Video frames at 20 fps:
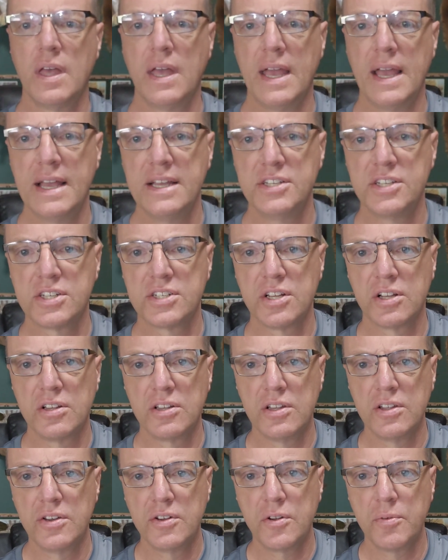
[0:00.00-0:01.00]
And just a
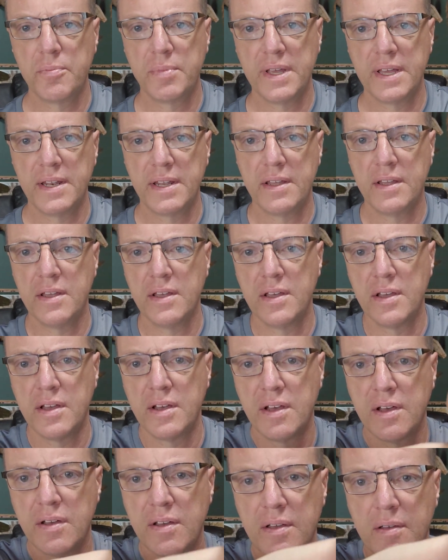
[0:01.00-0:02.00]
little bit,
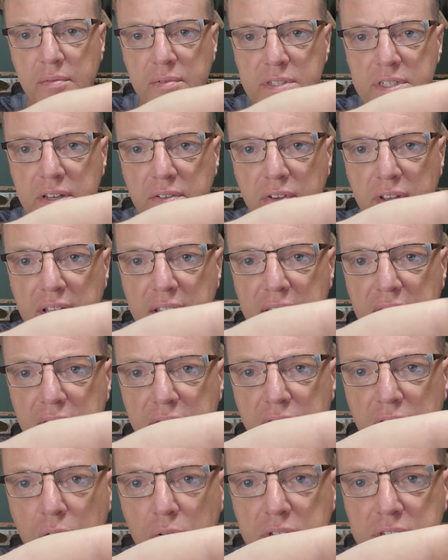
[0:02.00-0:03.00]
see if we can get that to
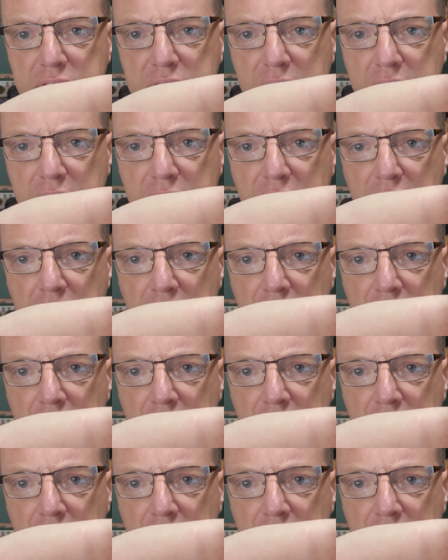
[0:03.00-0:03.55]
focus in there.